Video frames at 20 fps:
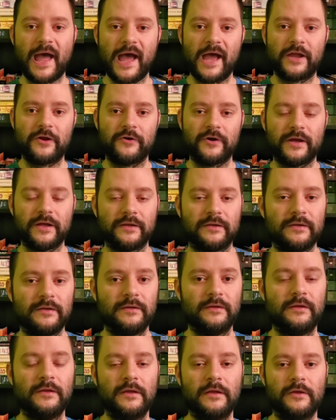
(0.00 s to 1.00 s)
accurate
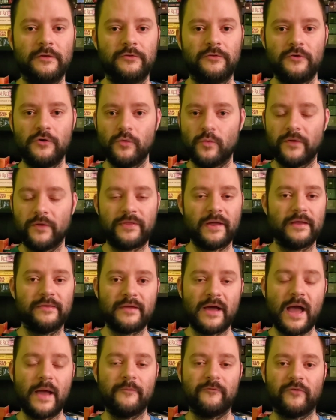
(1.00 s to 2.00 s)
to what that
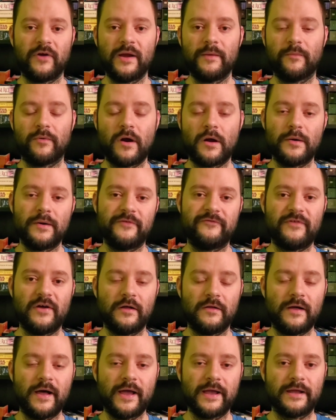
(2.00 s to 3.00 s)
time frame probably
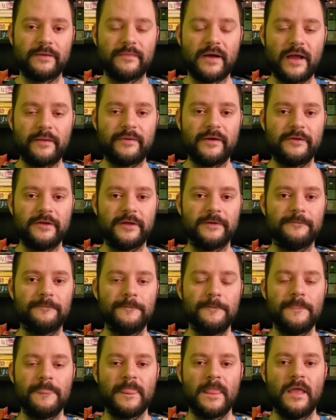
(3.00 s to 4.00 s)
felt like, in my opinion.
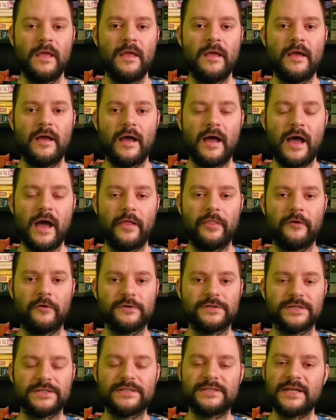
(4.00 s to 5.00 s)
Uh,
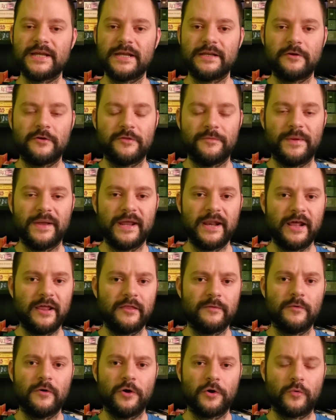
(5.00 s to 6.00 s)
there's a scene near the beginning of
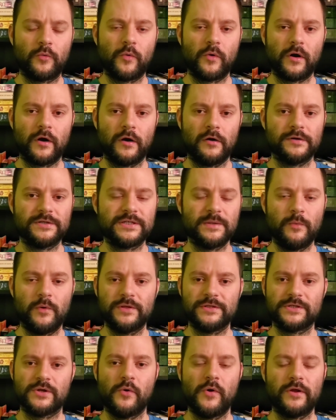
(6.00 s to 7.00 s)
the book where
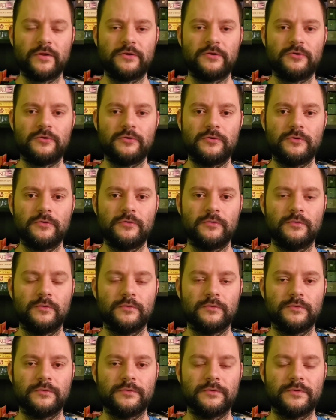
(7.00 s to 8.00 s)
someone's going to
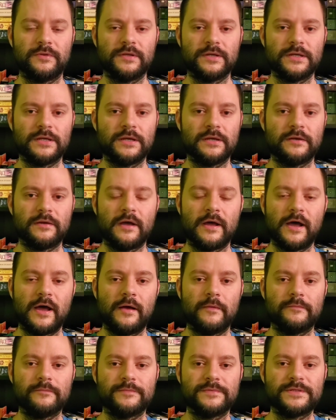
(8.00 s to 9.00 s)
the
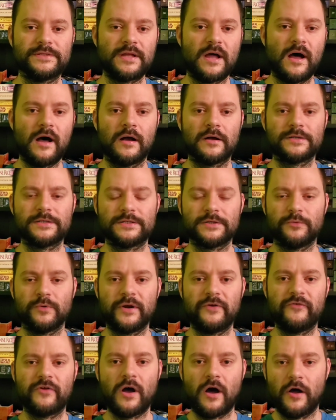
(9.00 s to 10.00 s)
um, stocks or what
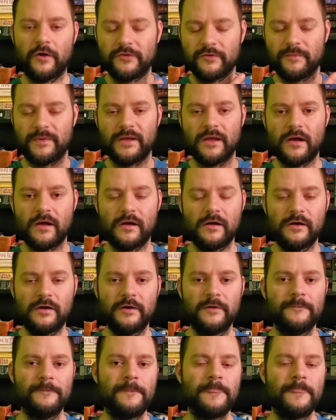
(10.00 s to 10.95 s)
do you call it to be hung,